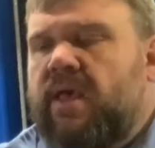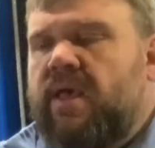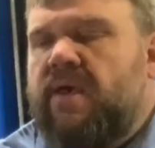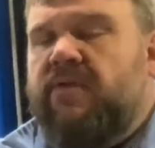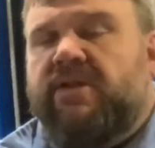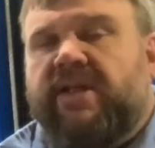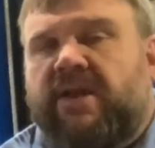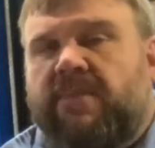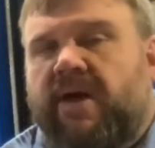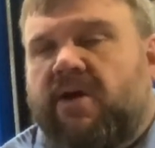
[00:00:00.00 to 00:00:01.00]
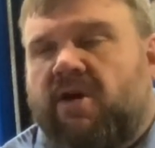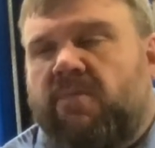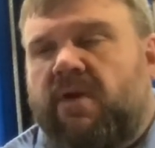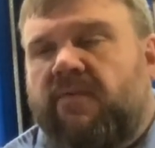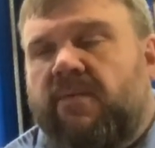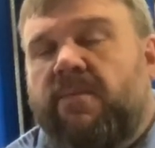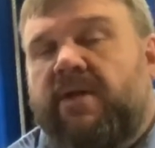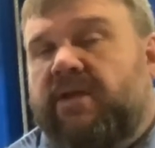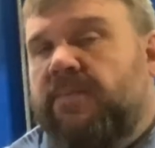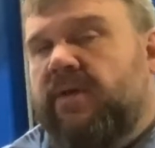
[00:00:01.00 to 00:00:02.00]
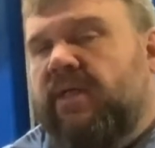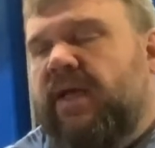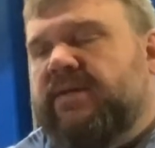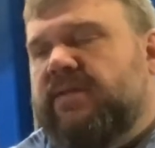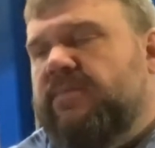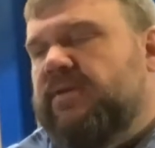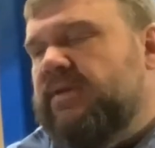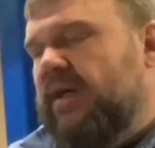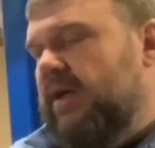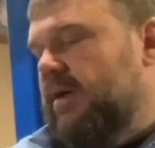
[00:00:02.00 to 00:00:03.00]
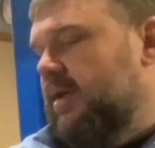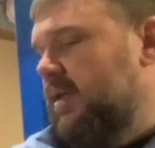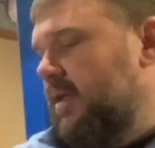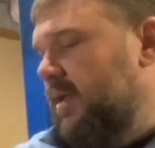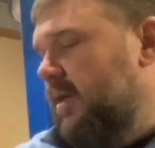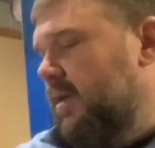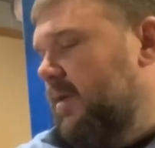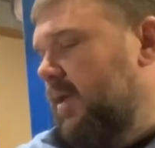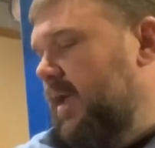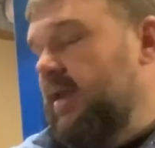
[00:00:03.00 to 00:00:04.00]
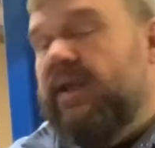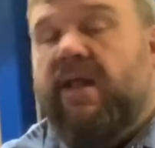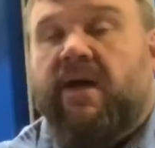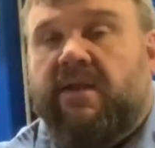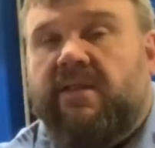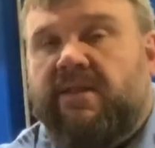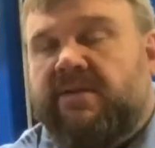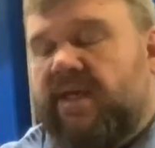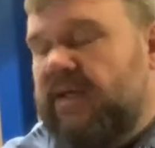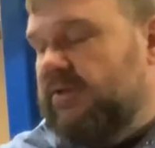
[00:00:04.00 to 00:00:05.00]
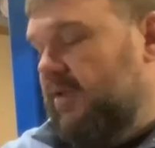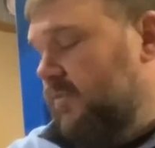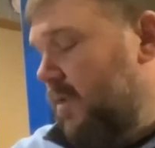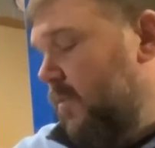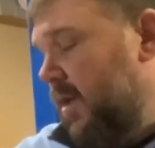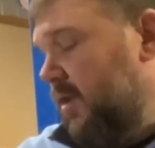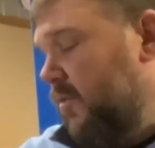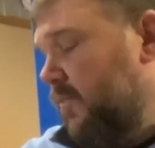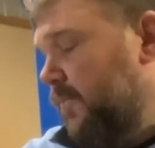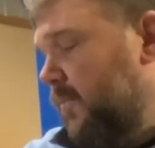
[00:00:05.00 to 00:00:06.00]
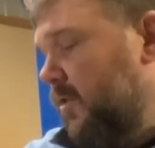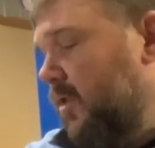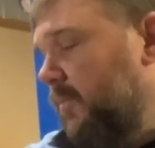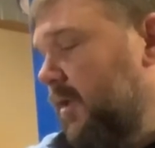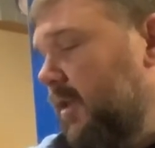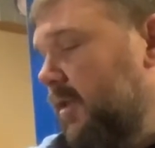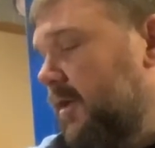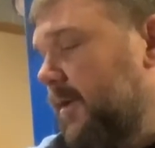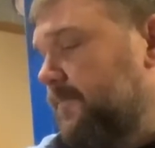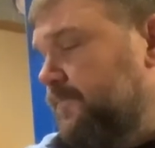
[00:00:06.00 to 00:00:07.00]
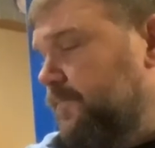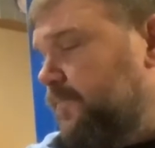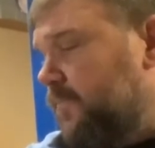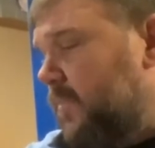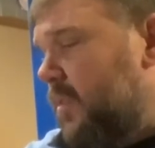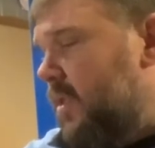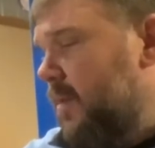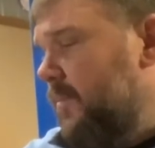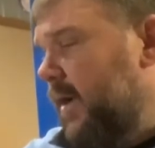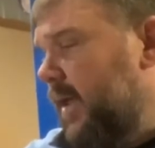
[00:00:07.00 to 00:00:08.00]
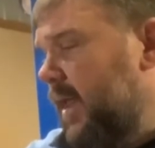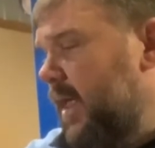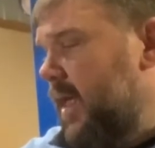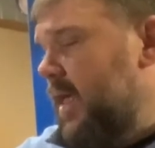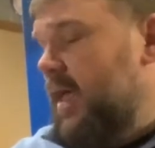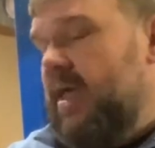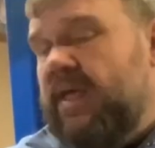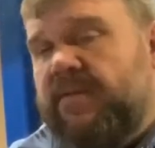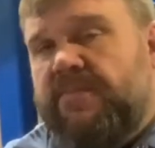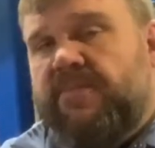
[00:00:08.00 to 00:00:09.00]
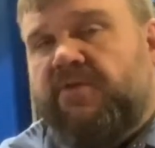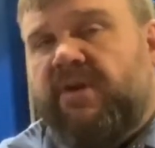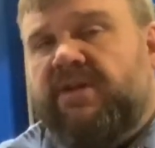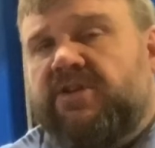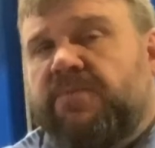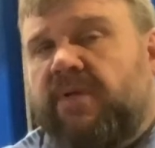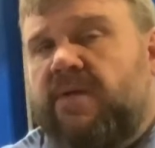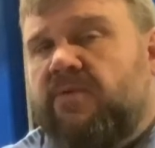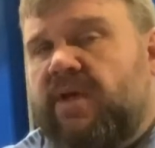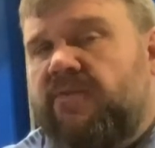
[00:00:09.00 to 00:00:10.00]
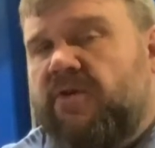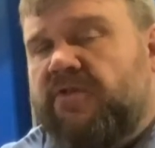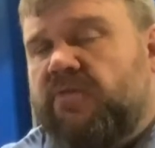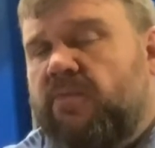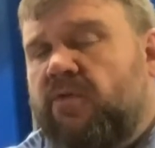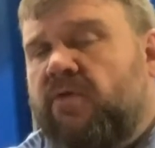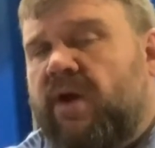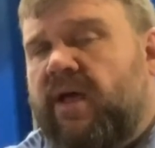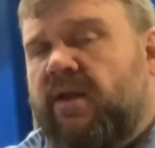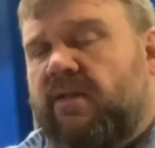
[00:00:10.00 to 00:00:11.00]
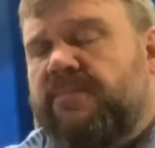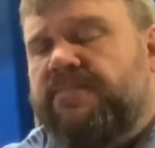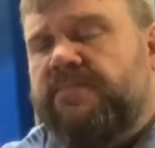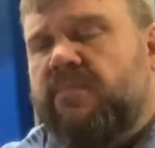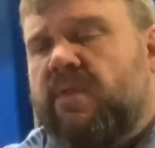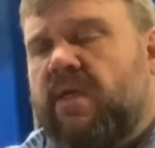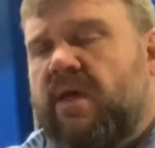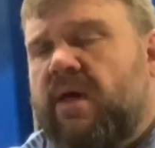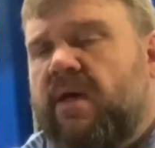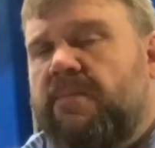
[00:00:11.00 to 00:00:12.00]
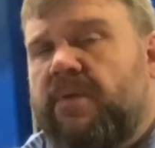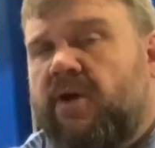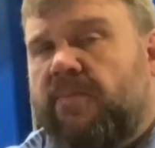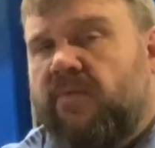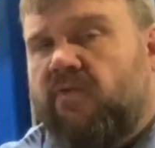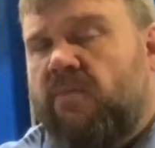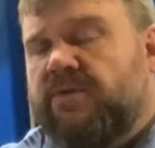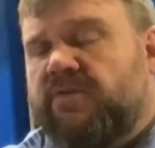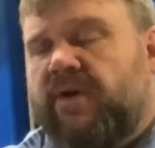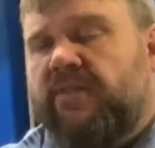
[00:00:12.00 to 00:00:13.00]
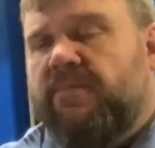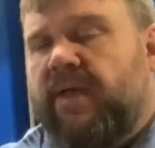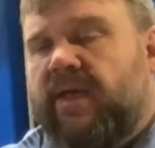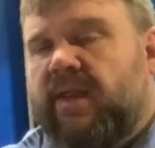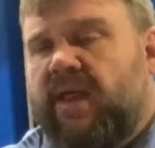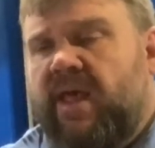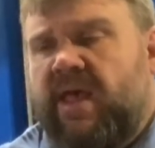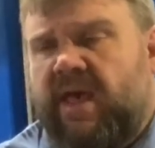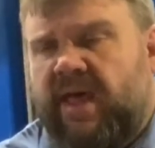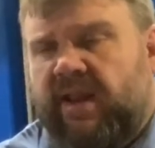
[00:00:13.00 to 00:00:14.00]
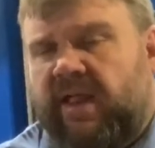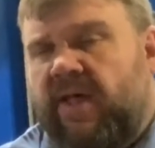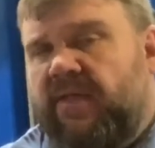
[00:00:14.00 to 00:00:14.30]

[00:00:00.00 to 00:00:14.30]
If you decide to buy a carburetor from him, he typically has them in stock. He did not in this case, so that's why we had to go a little bit of looking. But the transition plate will give you a smoother idle, better performance throughout the band, and allow the